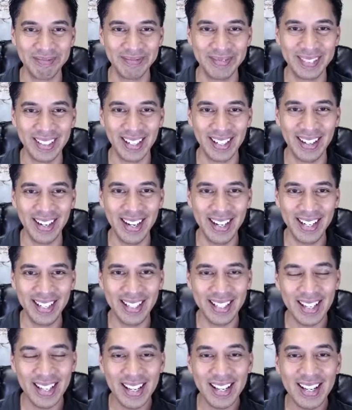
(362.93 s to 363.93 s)
All right?
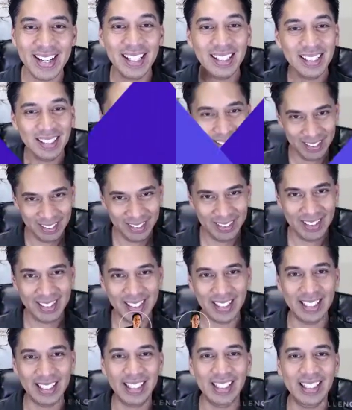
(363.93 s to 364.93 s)
See
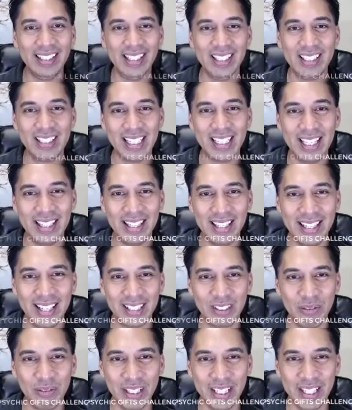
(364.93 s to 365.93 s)
you in the next
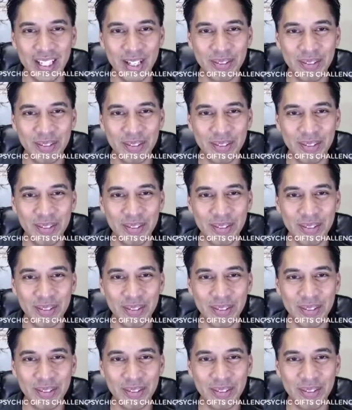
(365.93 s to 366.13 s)
video.